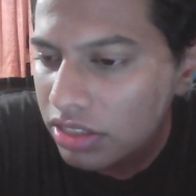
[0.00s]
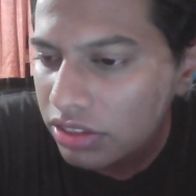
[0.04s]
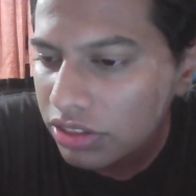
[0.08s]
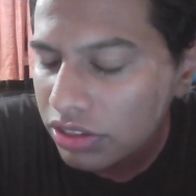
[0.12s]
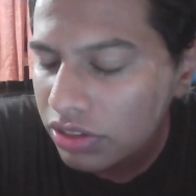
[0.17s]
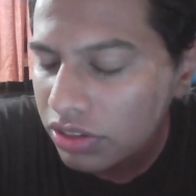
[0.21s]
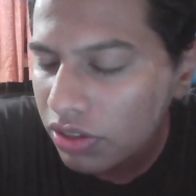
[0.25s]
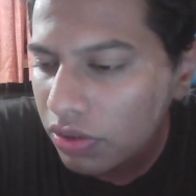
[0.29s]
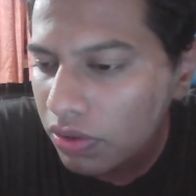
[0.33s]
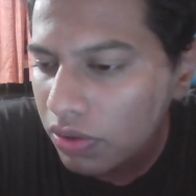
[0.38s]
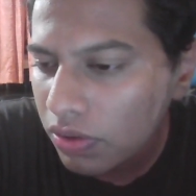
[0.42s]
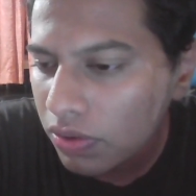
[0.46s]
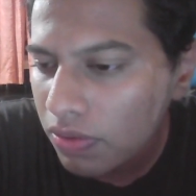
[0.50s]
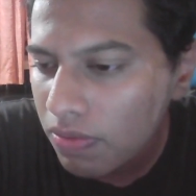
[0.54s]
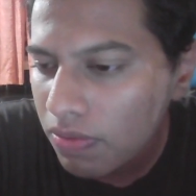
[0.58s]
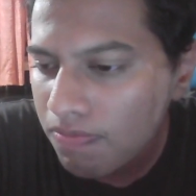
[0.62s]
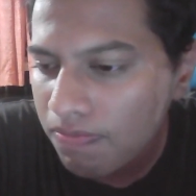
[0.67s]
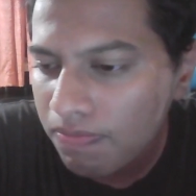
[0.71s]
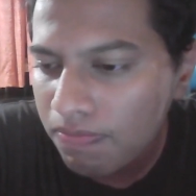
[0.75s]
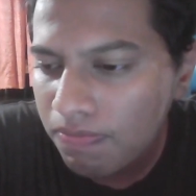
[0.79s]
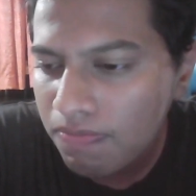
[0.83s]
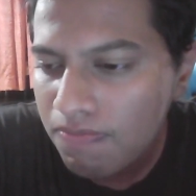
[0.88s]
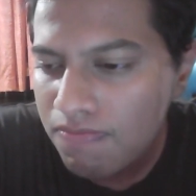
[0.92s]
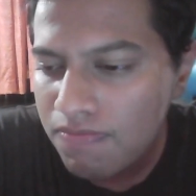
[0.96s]
So
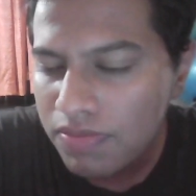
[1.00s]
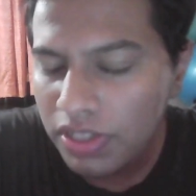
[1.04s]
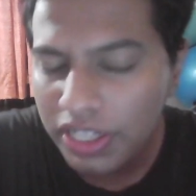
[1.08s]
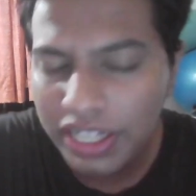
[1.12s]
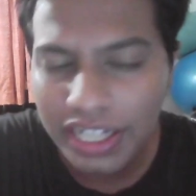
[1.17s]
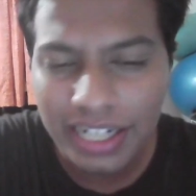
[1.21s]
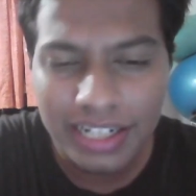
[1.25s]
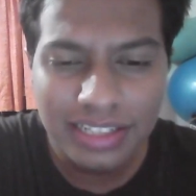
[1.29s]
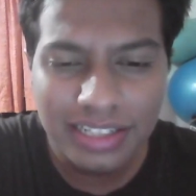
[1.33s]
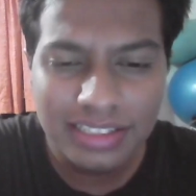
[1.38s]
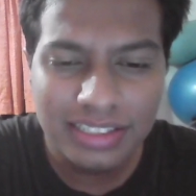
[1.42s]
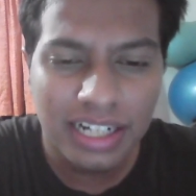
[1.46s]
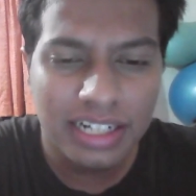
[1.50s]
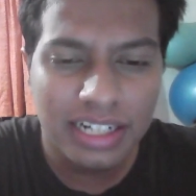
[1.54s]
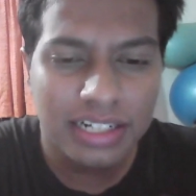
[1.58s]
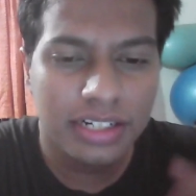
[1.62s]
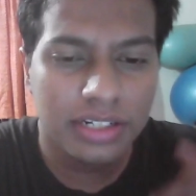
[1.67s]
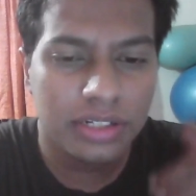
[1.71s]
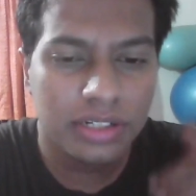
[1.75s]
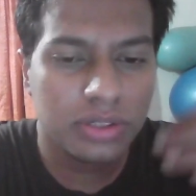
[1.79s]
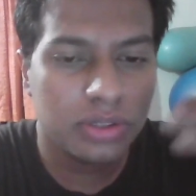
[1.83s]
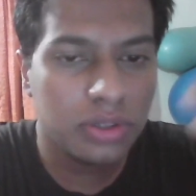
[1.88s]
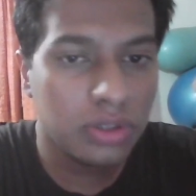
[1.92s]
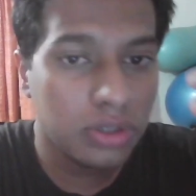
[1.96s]
he decided to
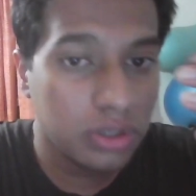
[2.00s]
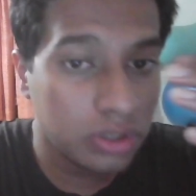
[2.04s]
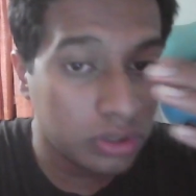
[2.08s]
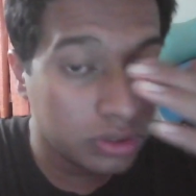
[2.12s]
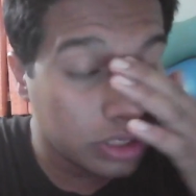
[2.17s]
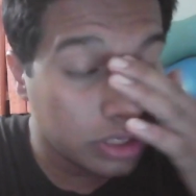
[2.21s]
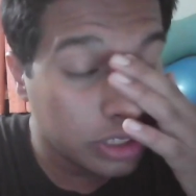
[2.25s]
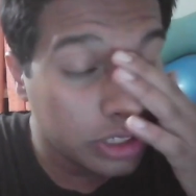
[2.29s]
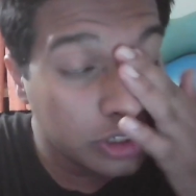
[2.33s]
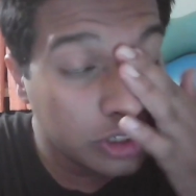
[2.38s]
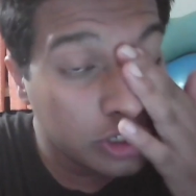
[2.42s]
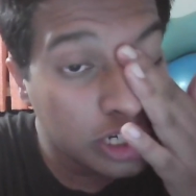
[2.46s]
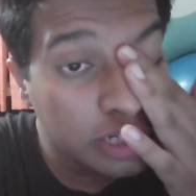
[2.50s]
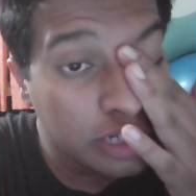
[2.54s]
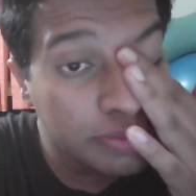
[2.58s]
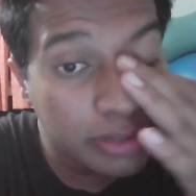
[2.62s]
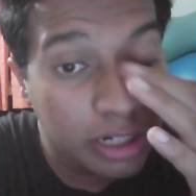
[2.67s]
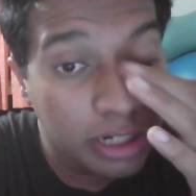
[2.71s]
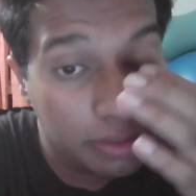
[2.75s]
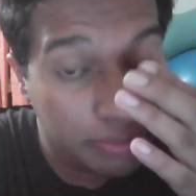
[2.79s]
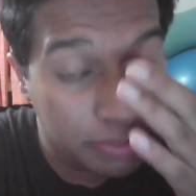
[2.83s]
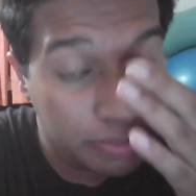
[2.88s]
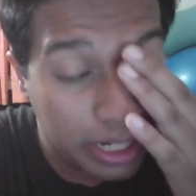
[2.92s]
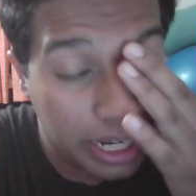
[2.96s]
go to the nuclear
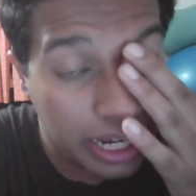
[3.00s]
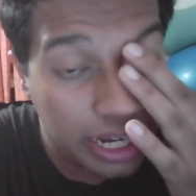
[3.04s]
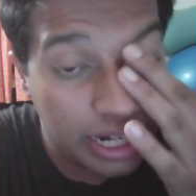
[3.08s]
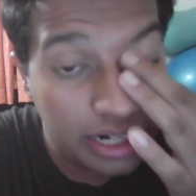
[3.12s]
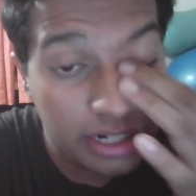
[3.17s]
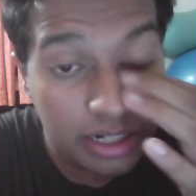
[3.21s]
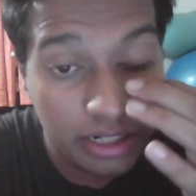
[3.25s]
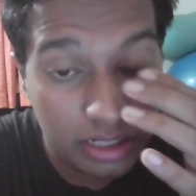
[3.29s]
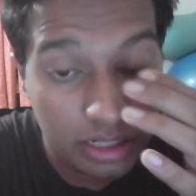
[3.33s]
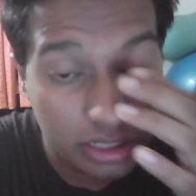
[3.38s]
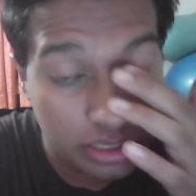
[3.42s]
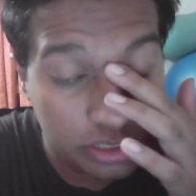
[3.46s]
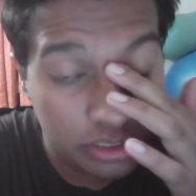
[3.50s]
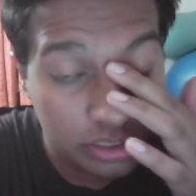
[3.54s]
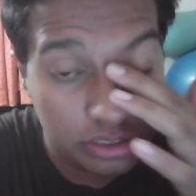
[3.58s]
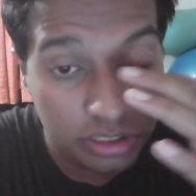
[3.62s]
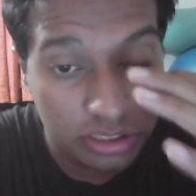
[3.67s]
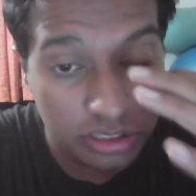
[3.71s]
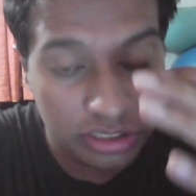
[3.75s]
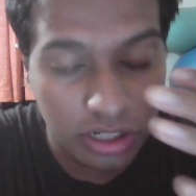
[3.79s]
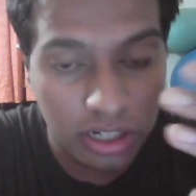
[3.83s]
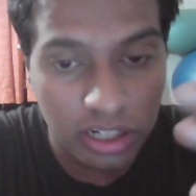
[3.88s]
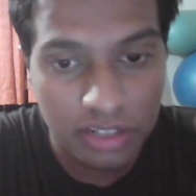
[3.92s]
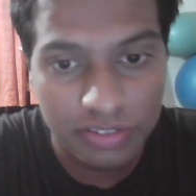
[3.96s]
power plant to
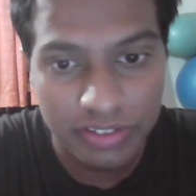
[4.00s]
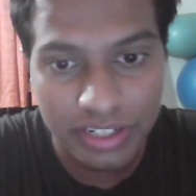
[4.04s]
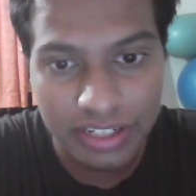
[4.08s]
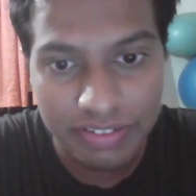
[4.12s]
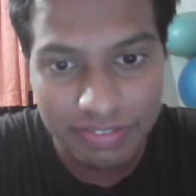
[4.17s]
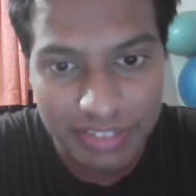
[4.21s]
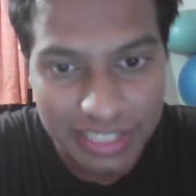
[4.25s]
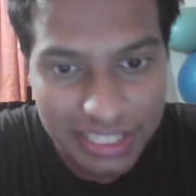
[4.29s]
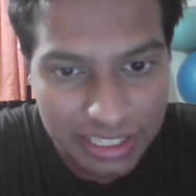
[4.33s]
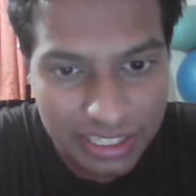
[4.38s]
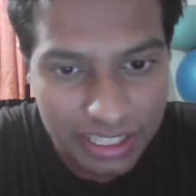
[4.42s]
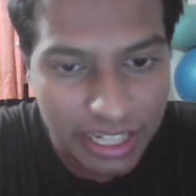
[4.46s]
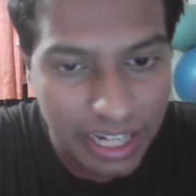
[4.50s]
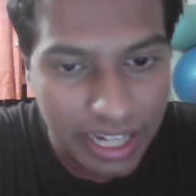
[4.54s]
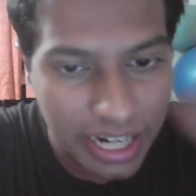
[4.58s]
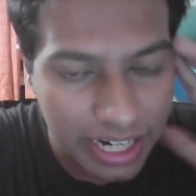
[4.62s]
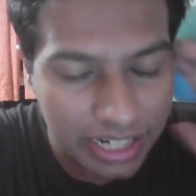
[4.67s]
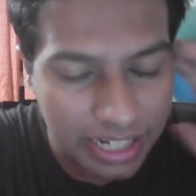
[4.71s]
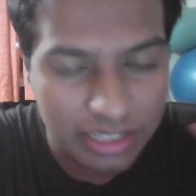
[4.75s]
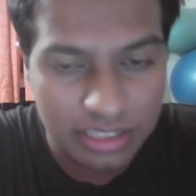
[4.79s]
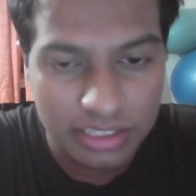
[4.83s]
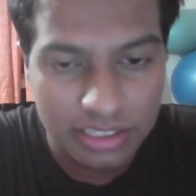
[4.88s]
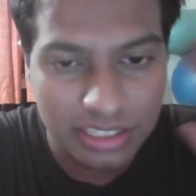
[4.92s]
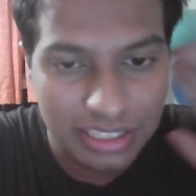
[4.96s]
sort of investigate
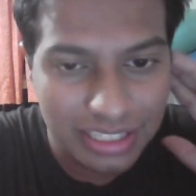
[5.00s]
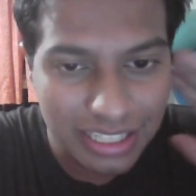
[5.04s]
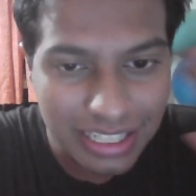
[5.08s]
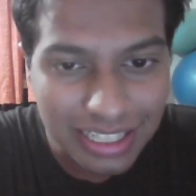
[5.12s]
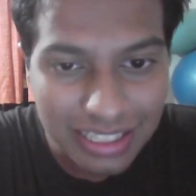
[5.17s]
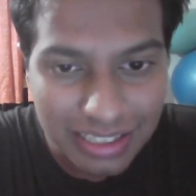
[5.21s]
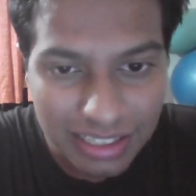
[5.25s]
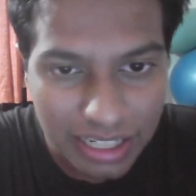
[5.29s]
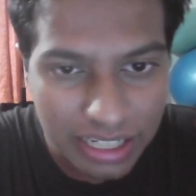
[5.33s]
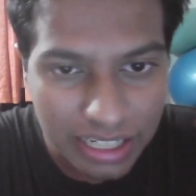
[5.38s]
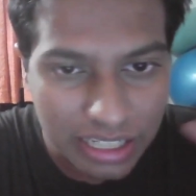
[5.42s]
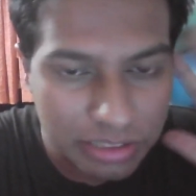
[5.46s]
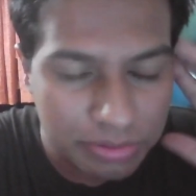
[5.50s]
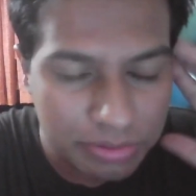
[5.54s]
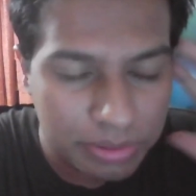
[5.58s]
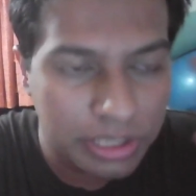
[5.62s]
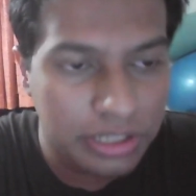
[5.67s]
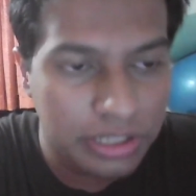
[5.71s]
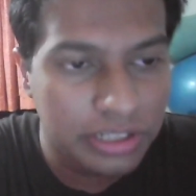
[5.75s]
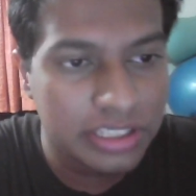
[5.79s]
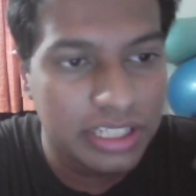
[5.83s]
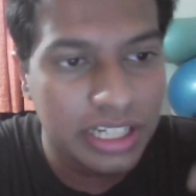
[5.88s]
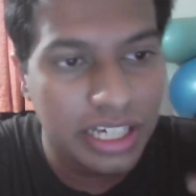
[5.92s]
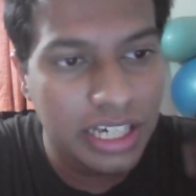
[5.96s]
and see things,
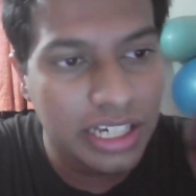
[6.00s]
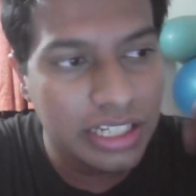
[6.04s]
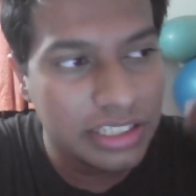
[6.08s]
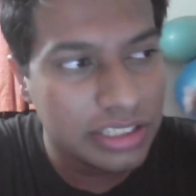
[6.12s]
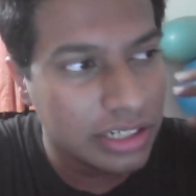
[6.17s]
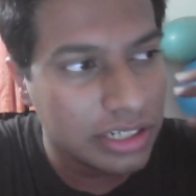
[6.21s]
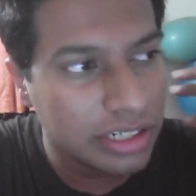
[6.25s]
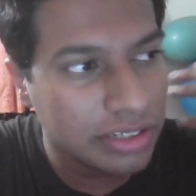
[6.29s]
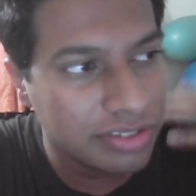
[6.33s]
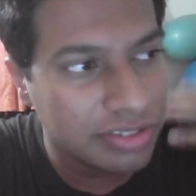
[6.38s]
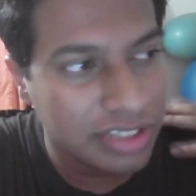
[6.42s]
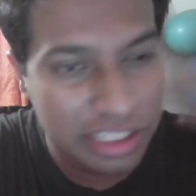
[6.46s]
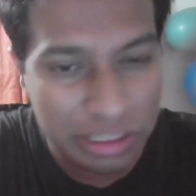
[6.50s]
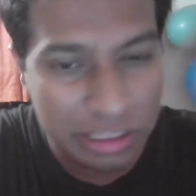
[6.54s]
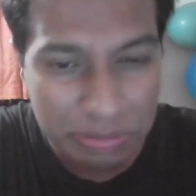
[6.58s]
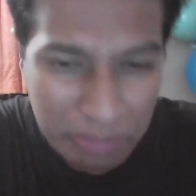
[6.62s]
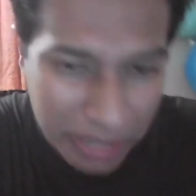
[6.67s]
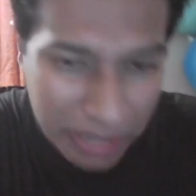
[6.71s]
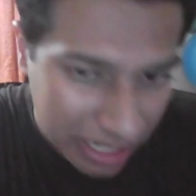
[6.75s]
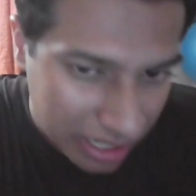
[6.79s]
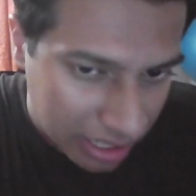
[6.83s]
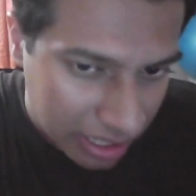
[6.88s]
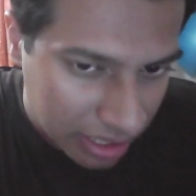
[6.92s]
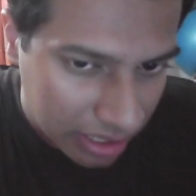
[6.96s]
because he sort of
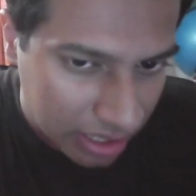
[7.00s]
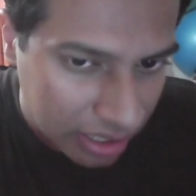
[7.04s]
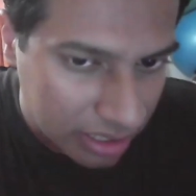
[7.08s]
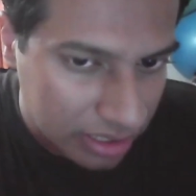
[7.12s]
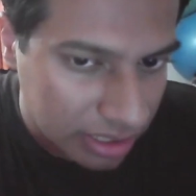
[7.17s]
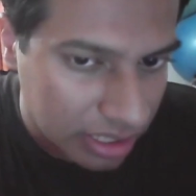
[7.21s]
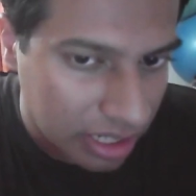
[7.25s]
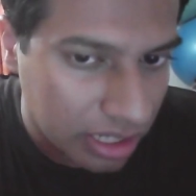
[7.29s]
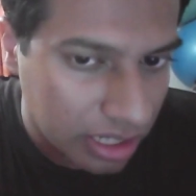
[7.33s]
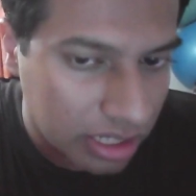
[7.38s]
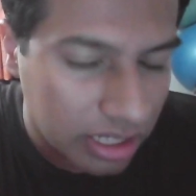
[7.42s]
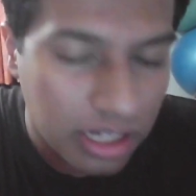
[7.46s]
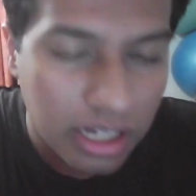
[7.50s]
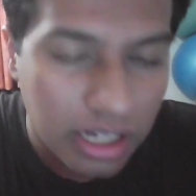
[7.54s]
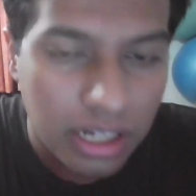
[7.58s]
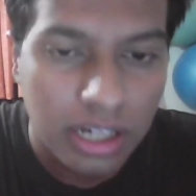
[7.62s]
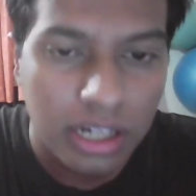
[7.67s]
suspected that there are